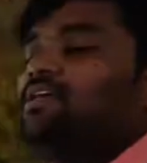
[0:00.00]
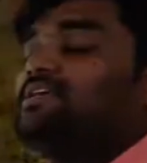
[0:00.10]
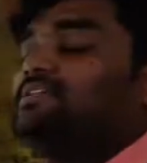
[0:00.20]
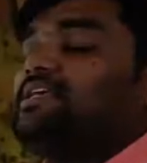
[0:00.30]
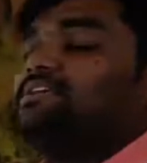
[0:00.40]

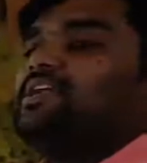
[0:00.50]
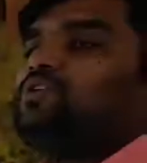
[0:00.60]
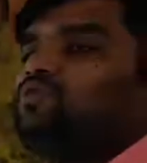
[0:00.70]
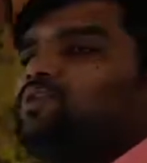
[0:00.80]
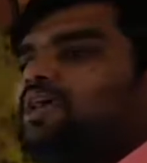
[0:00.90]
he says
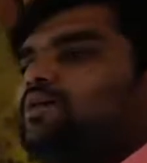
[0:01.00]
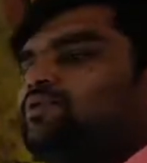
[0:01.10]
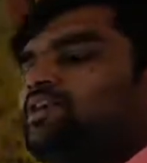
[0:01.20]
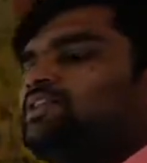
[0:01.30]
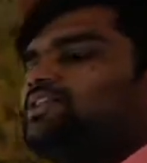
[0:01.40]
that we have
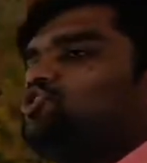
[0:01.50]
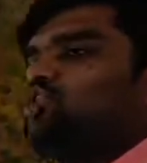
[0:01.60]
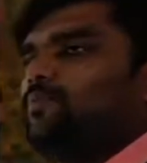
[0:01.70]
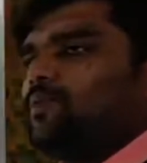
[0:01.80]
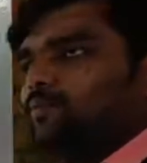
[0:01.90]
taken the
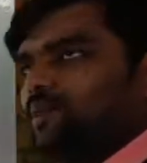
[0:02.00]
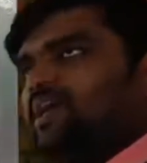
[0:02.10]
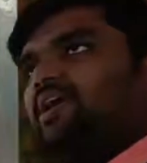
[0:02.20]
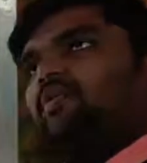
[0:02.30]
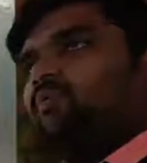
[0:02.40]
shop
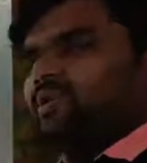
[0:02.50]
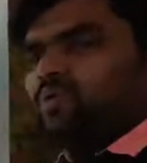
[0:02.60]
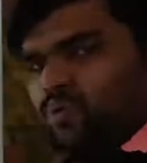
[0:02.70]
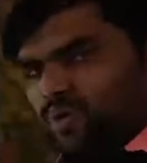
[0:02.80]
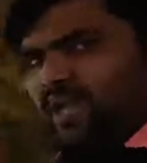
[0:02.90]
over,
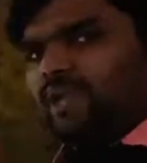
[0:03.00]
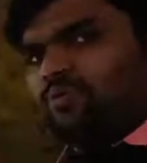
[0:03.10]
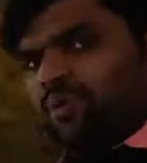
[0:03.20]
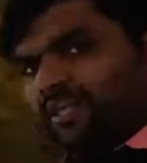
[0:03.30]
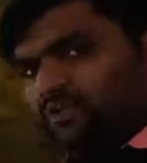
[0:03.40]
but and
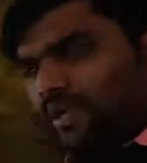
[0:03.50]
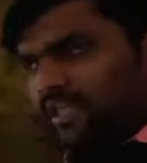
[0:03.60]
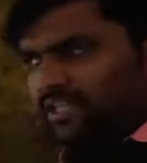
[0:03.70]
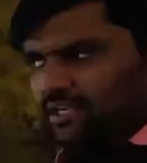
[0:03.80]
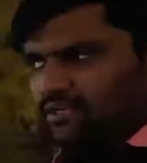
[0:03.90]
we can do
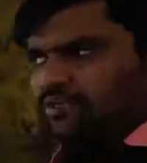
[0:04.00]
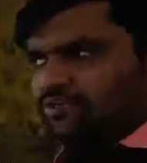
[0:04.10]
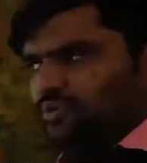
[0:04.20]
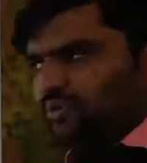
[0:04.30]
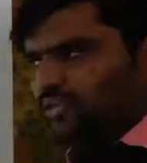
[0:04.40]
anything.
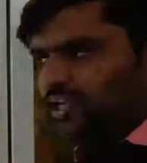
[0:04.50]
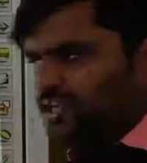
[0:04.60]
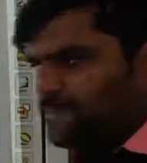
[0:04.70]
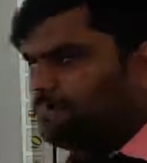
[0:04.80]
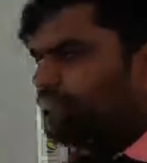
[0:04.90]
Do you need
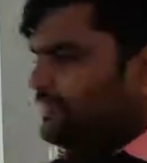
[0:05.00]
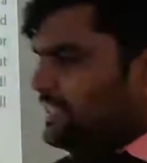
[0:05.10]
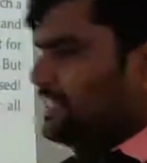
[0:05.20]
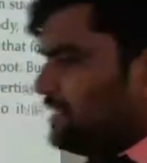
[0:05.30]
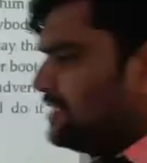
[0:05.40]
anything?
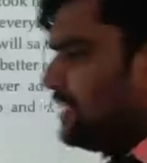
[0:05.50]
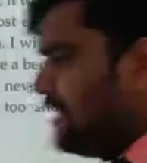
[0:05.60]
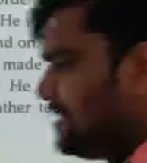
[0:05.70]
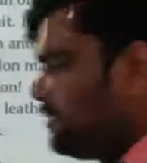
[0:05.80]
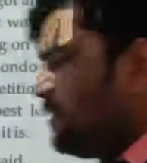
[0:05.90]
Yes, yes.
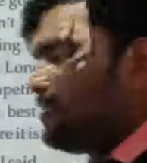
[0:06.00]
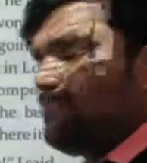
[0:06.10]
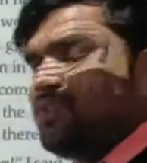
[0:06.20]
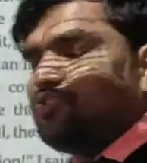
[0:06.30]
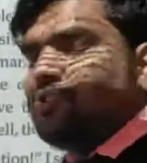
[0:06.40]
I said, but
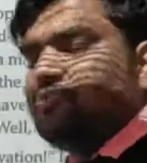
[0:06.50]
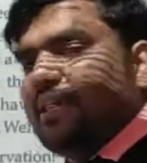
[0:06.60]
Mr.